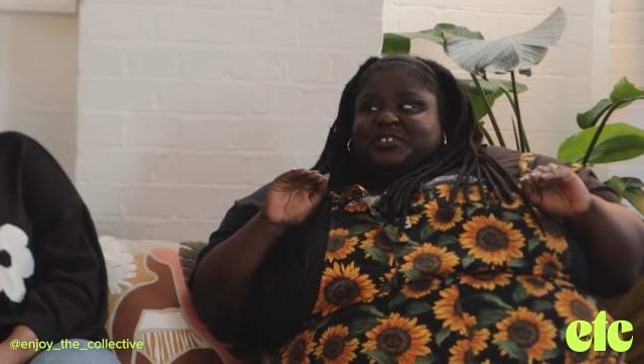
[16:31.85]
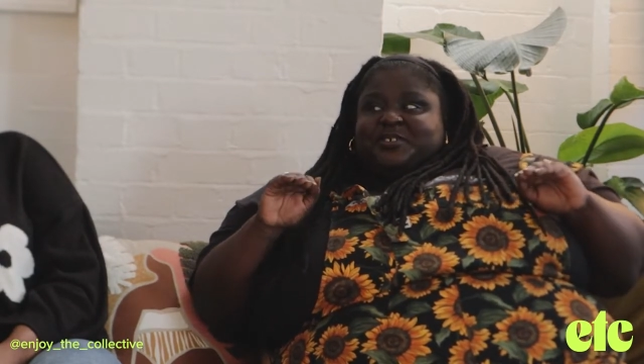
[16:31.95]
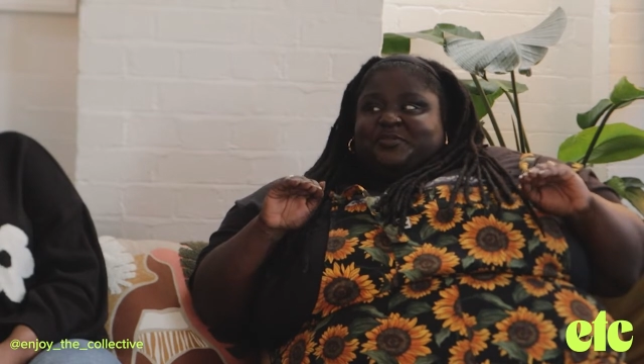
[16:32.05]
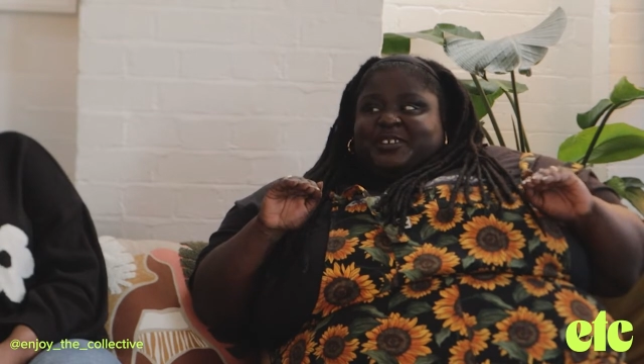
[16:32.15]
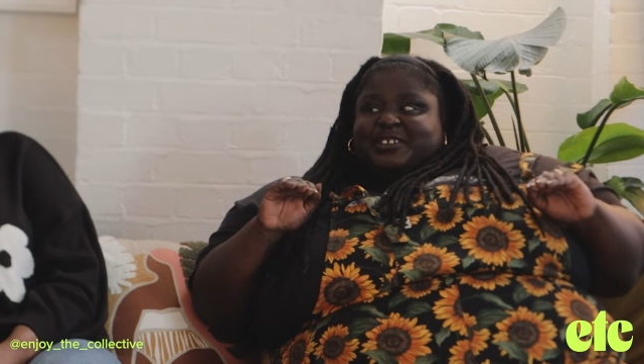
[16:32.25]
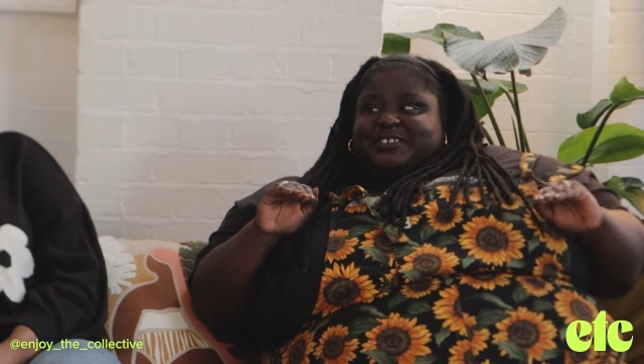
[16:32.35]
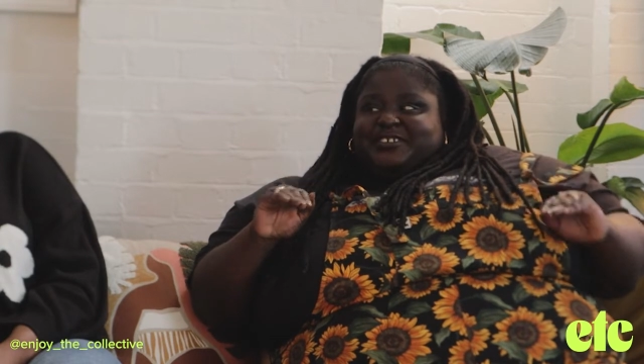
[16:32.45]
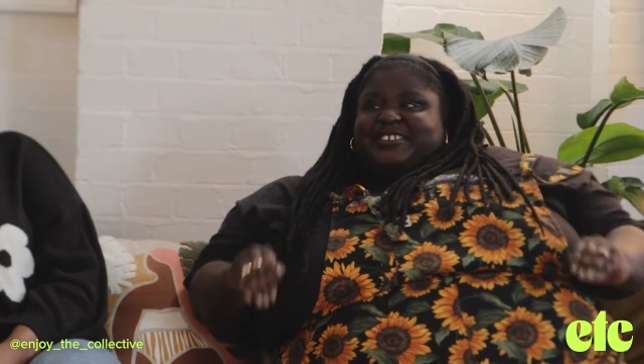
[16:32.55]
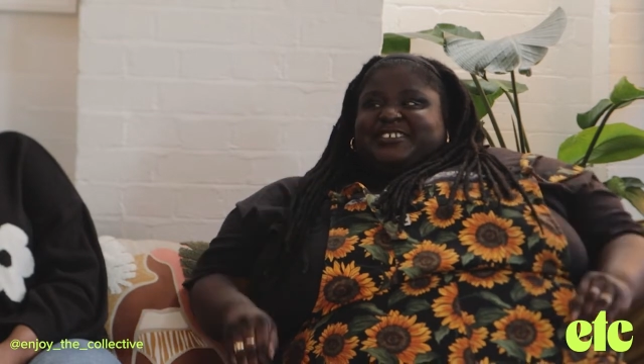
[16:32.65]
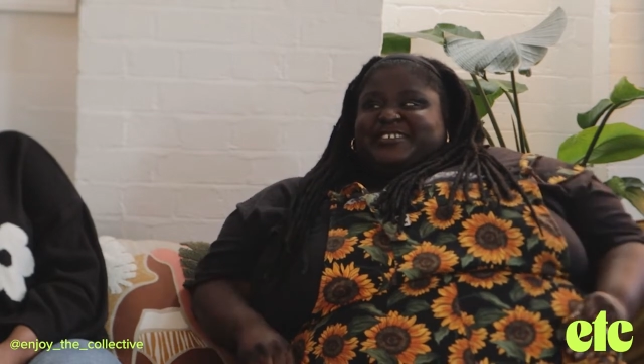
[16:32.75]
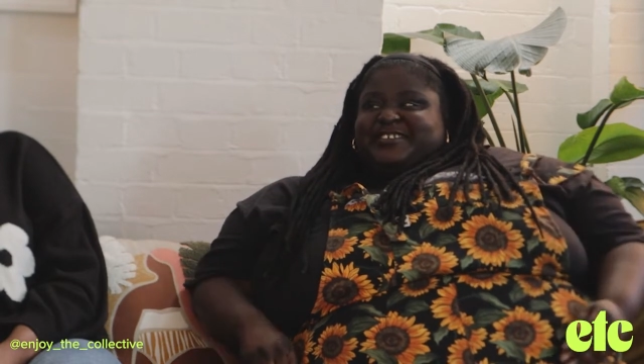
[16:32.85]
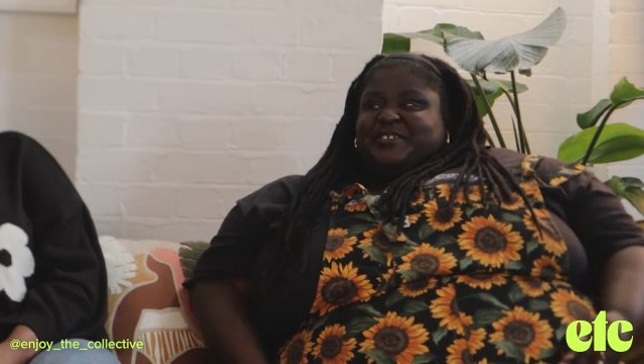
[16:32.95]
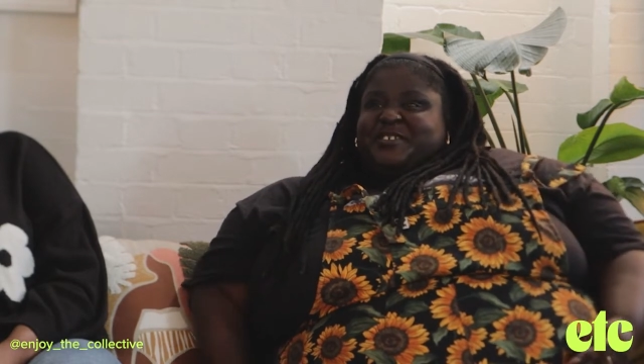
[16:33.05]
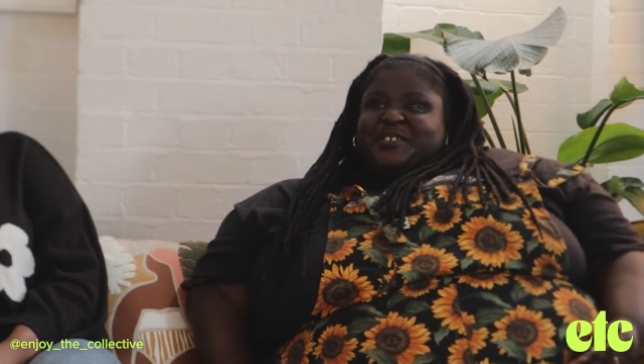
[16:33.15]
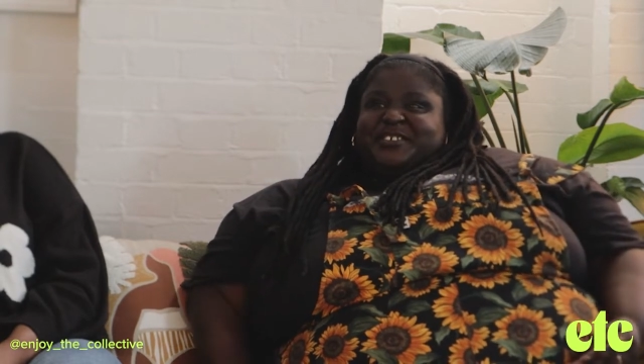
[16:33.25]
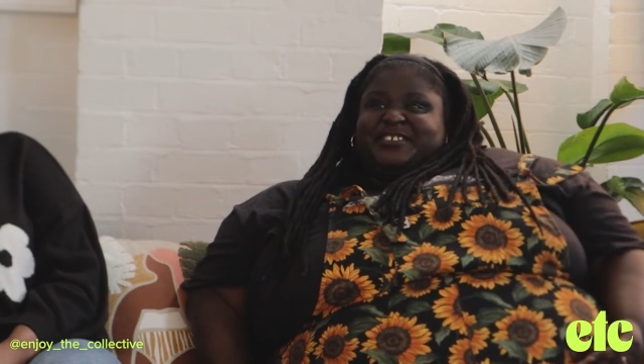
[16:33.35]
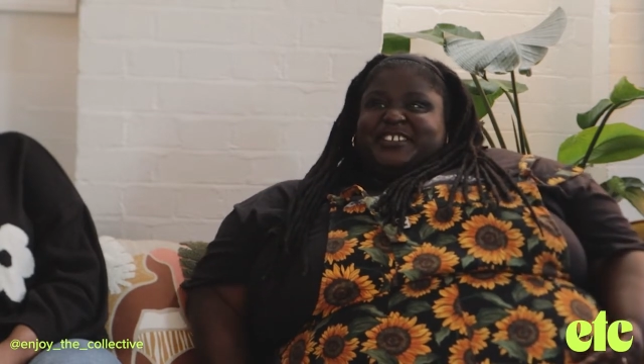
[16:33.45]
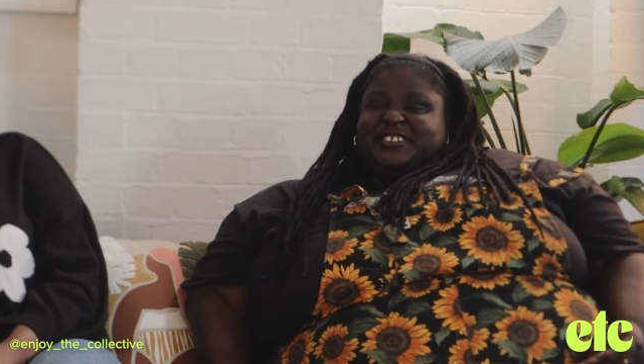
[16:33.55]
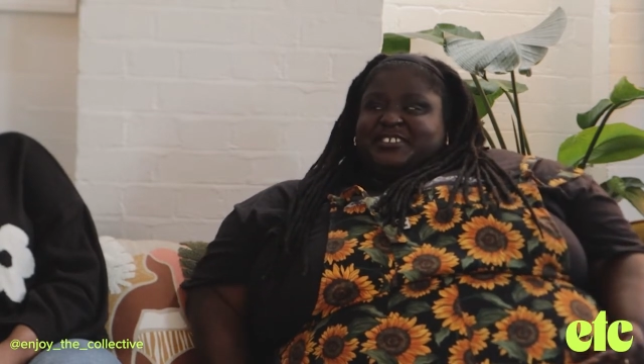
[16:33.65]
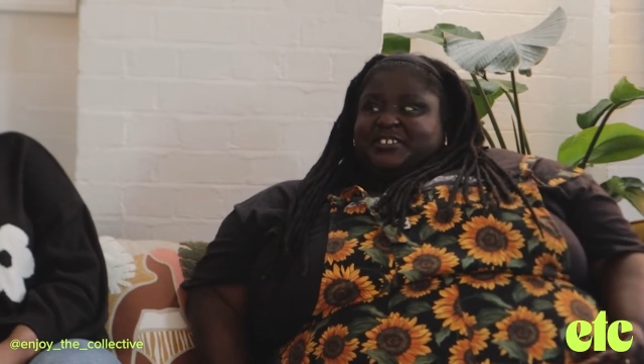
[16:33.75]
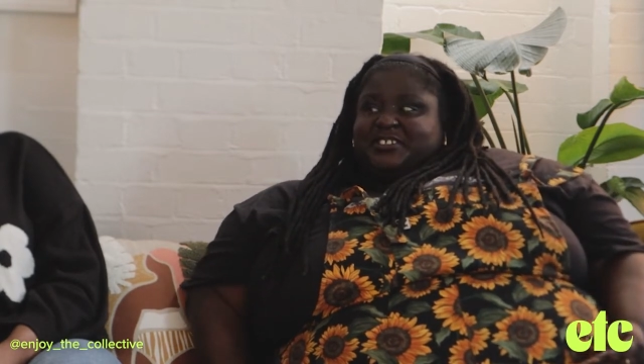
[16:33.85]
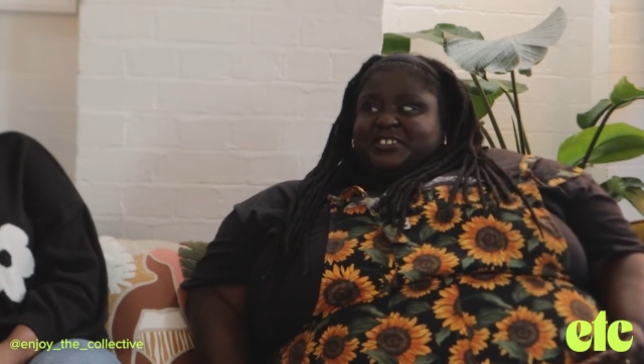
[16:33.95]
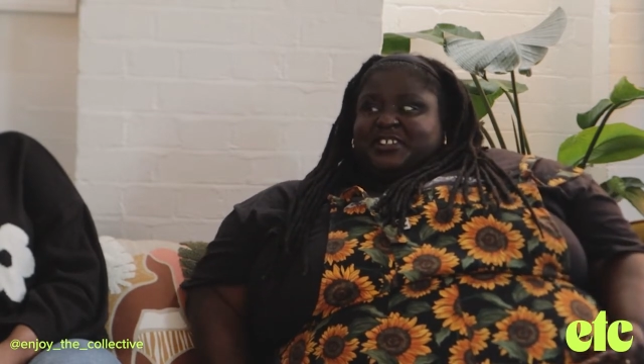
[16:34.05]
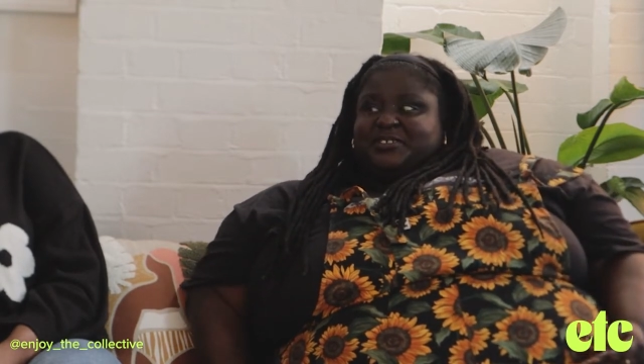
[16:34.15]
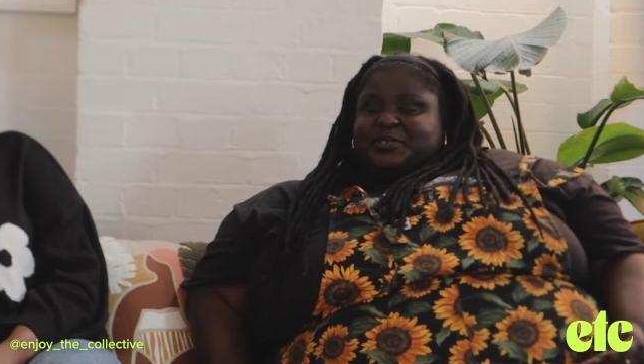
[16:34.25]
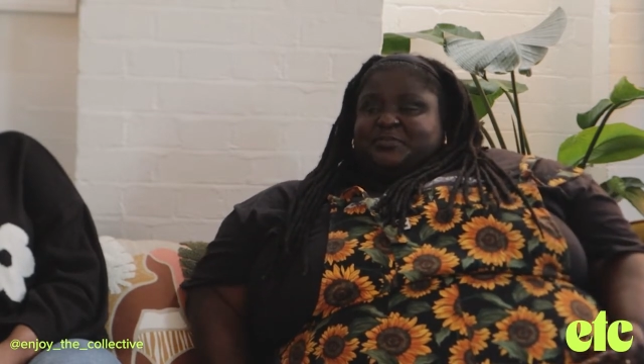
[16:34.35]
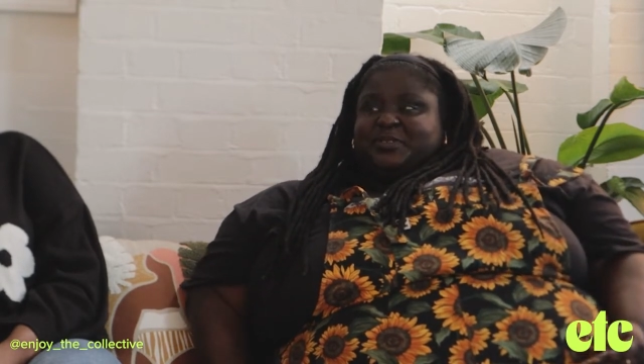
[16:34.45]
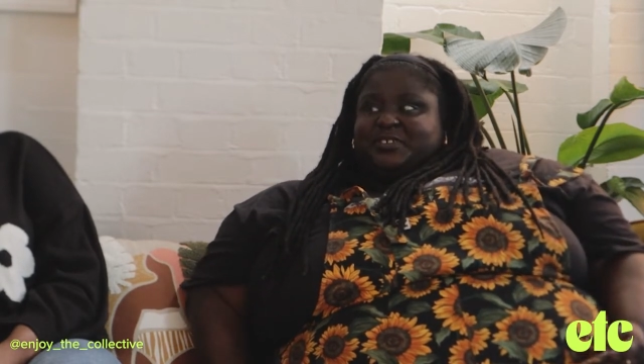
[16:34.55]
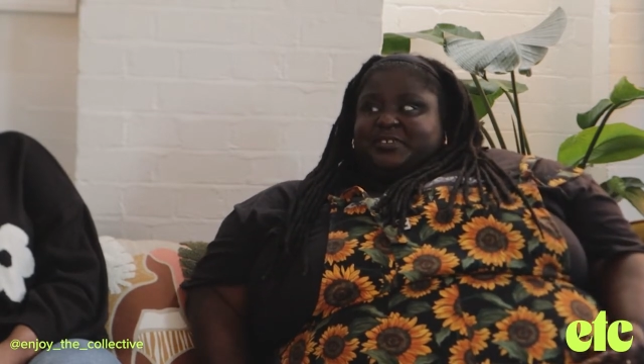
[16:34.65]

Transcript: nerve-wracking. So that's the one